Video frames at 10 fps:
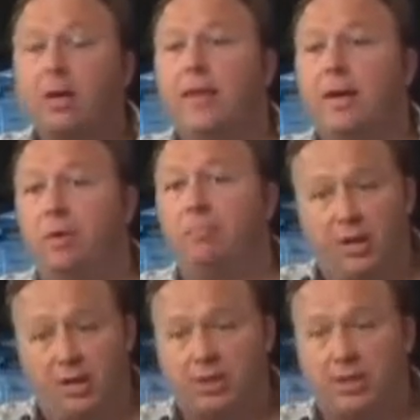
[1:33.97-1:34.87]
They want to
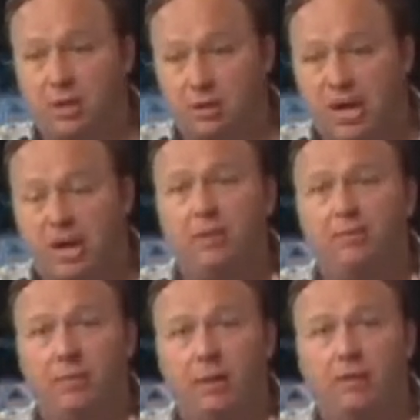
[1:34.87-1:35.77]
push their deadly
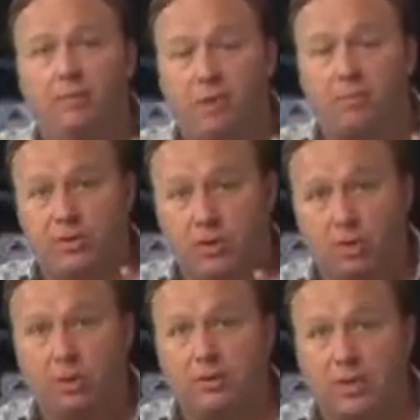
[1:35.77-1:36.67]

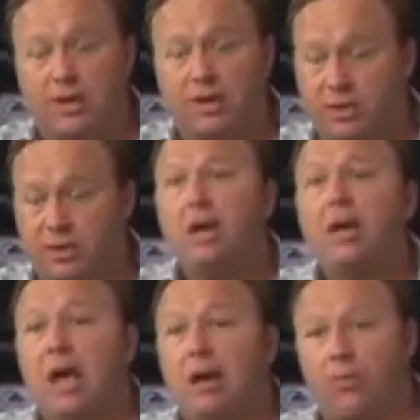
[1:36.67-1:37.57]
pharmaceuticals on us and
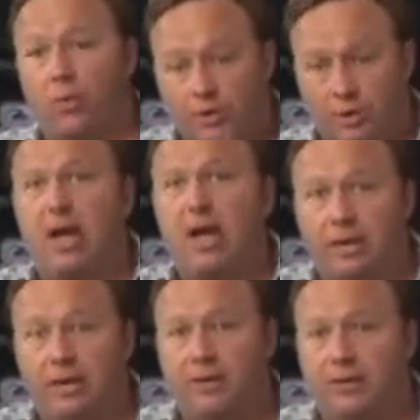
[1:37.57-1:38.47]
have forced
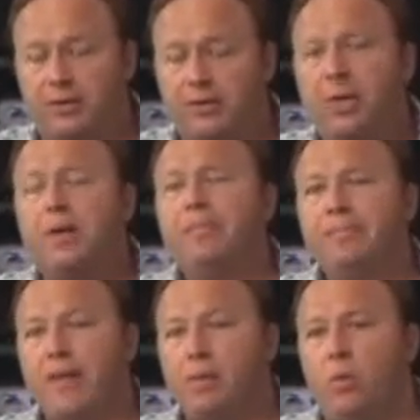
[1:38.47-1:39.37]
inoculations.
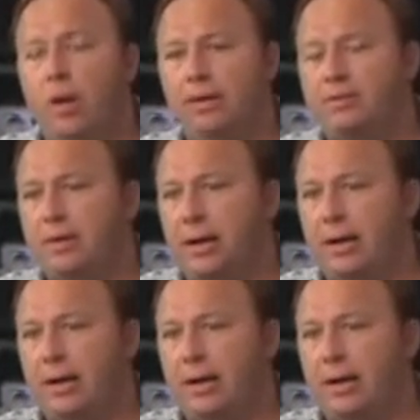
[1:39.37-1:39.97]
They want,